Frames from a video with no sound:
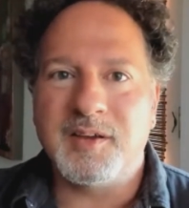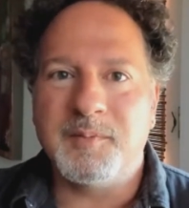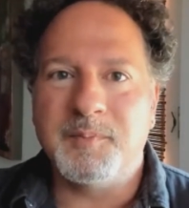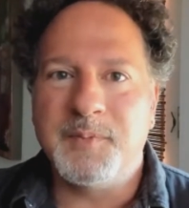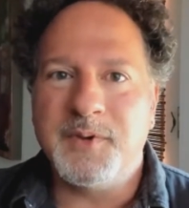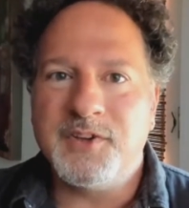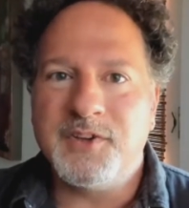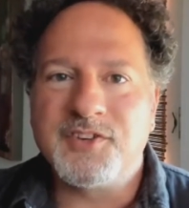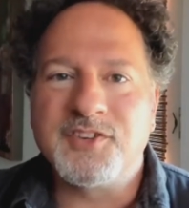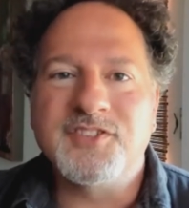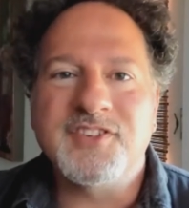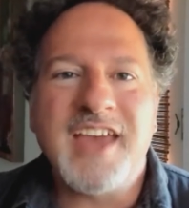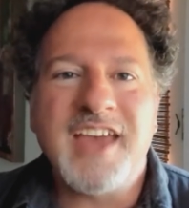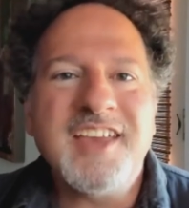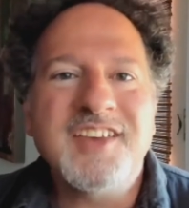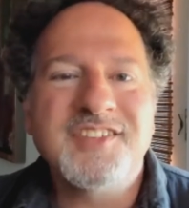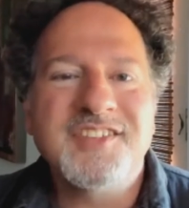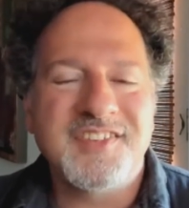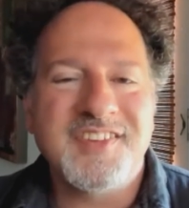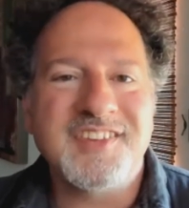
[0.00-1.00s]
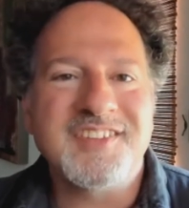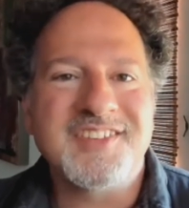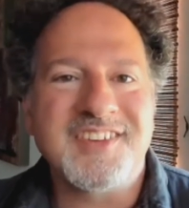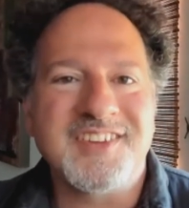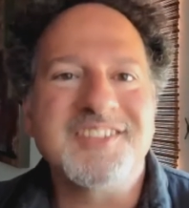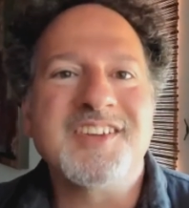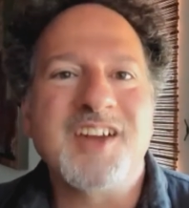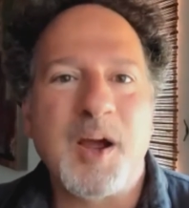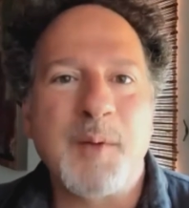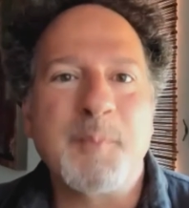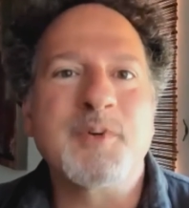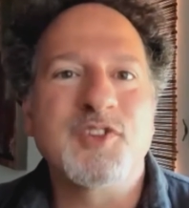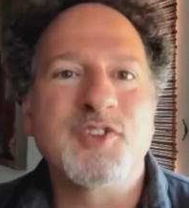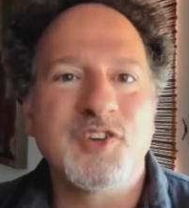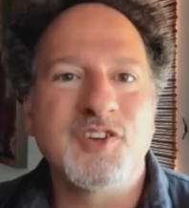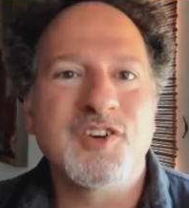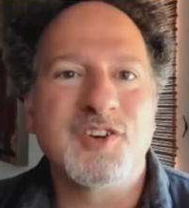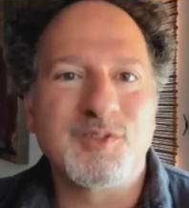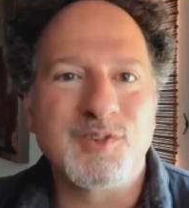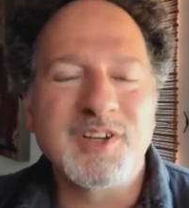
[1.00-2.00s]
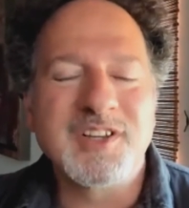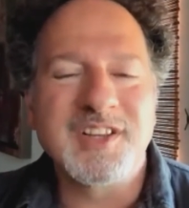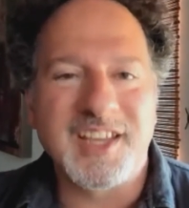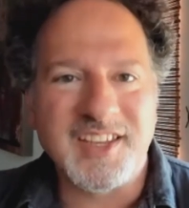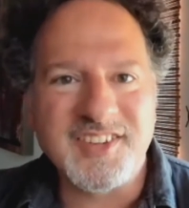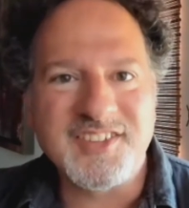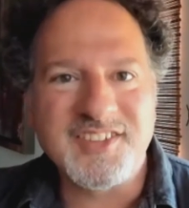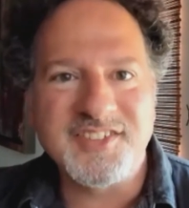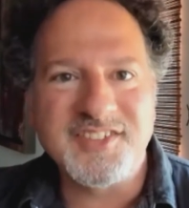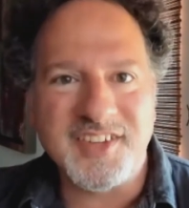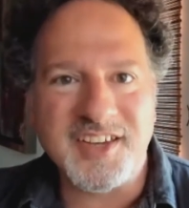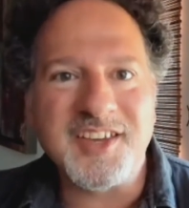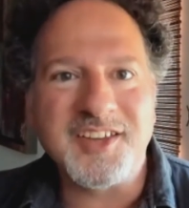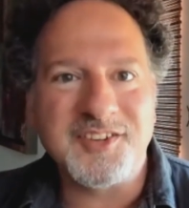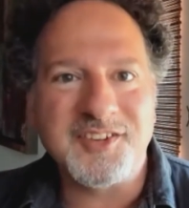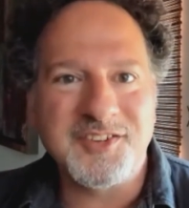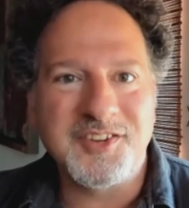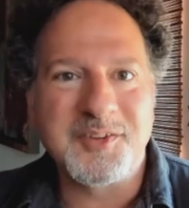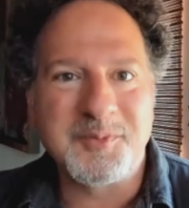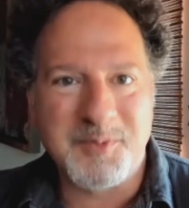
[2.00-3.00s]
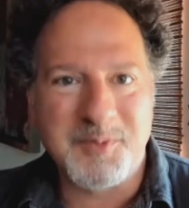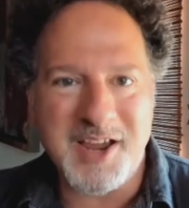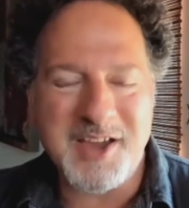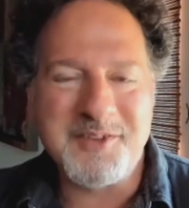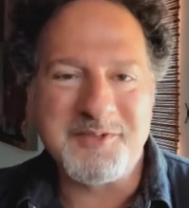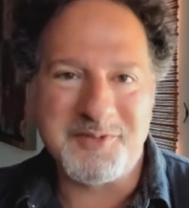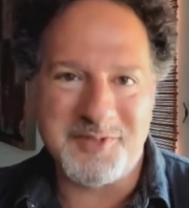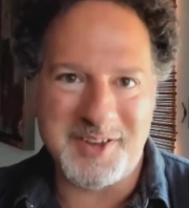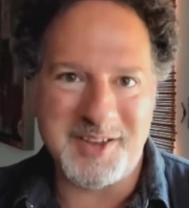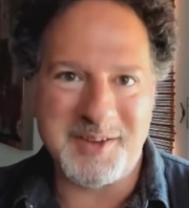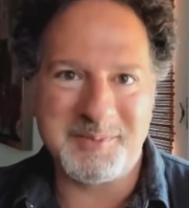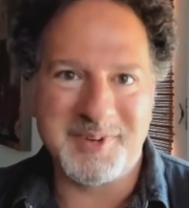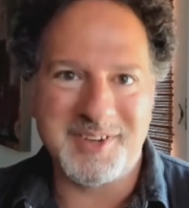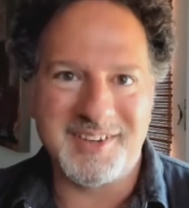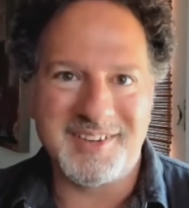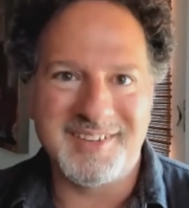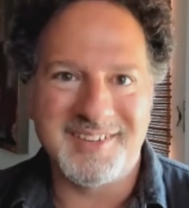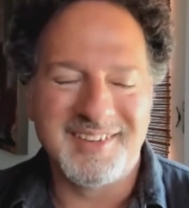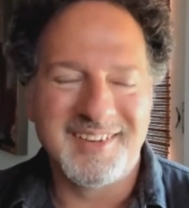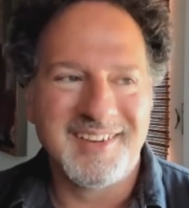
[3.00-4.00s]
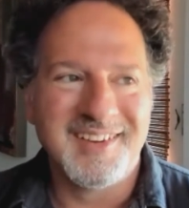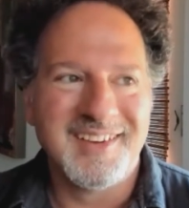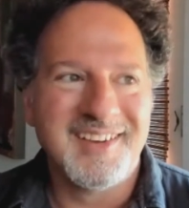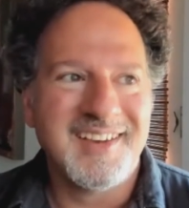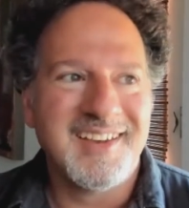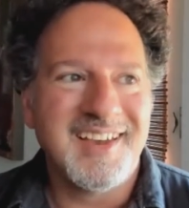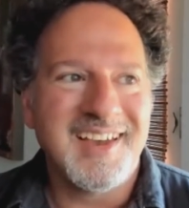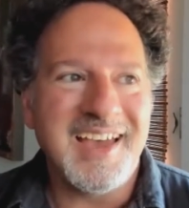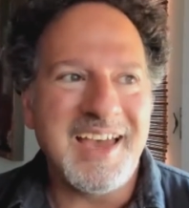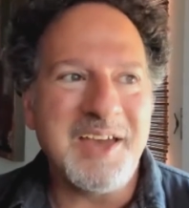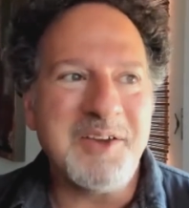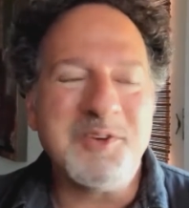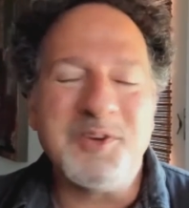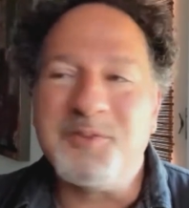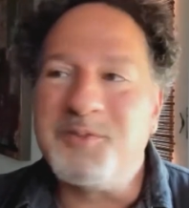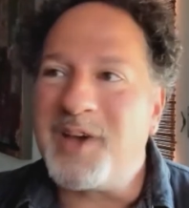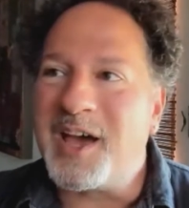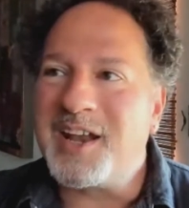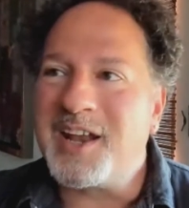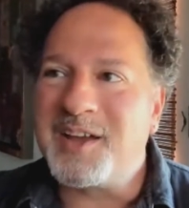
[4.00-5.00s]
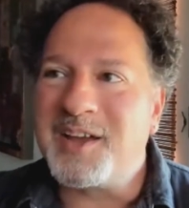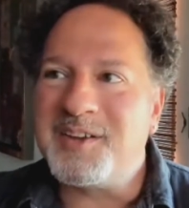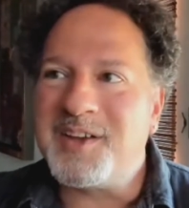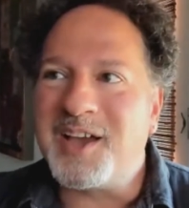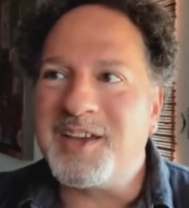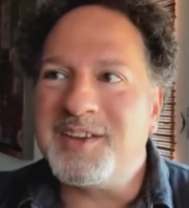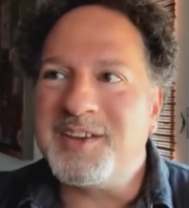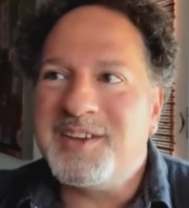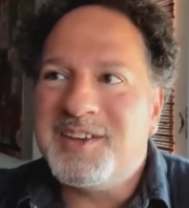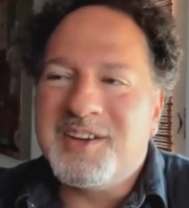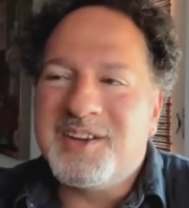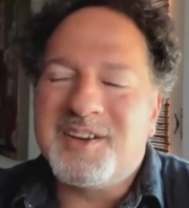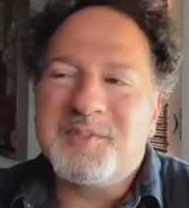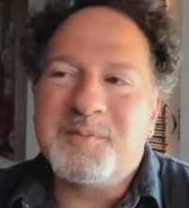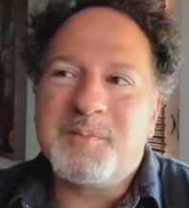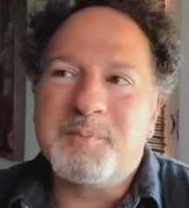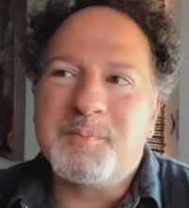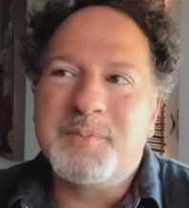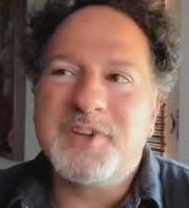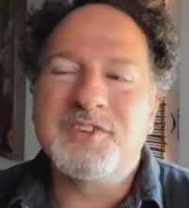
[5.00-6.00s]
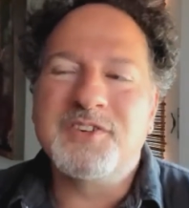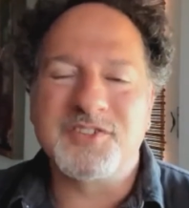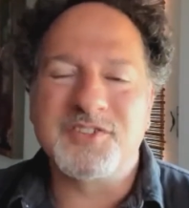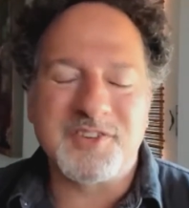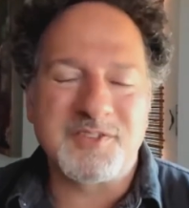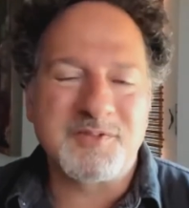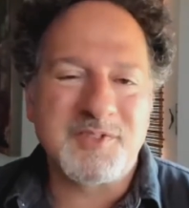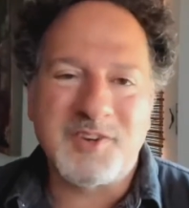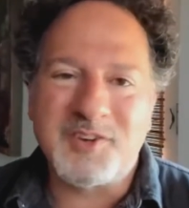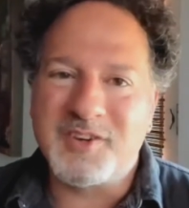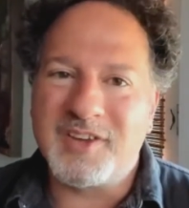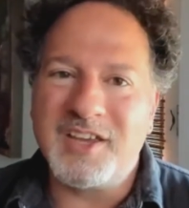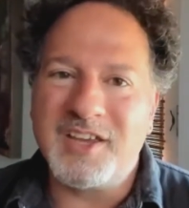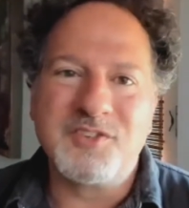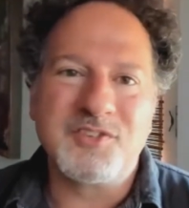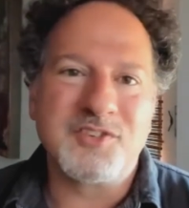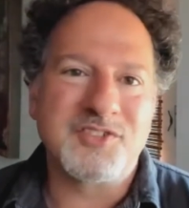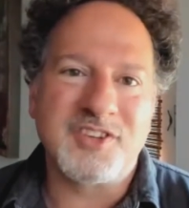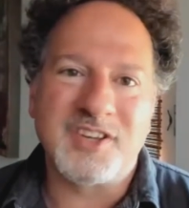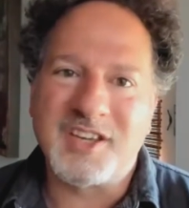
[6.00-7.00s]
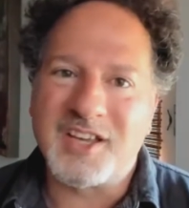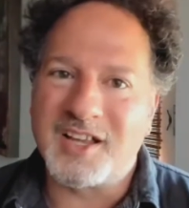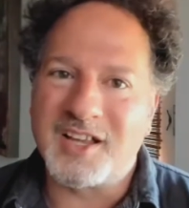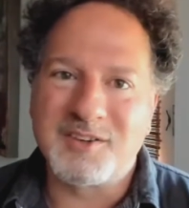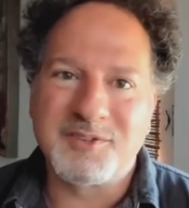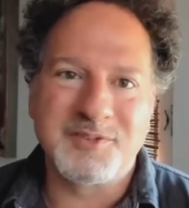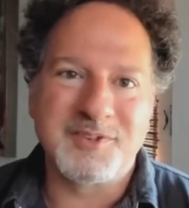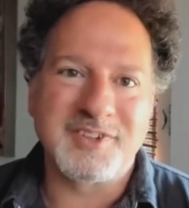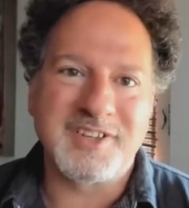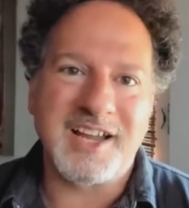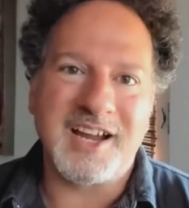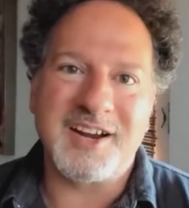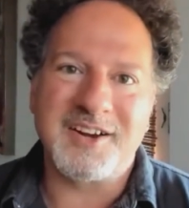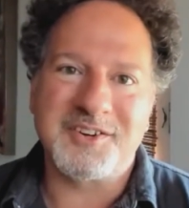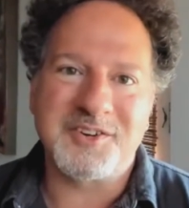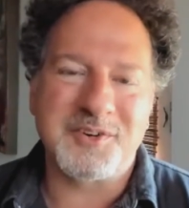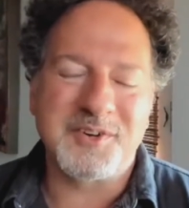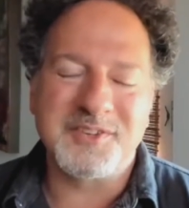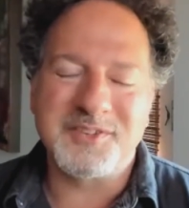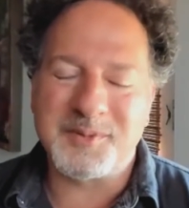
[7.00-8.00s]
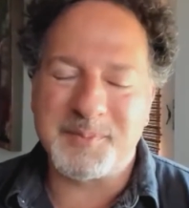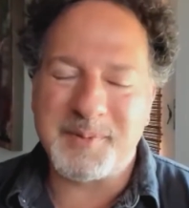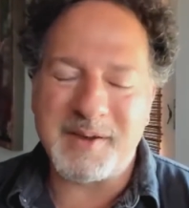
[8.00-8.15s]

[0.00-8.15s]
Beecher takes this as an opportunity to really stick it to the Brown family. And Beecher's a interesting, colorful character, ends up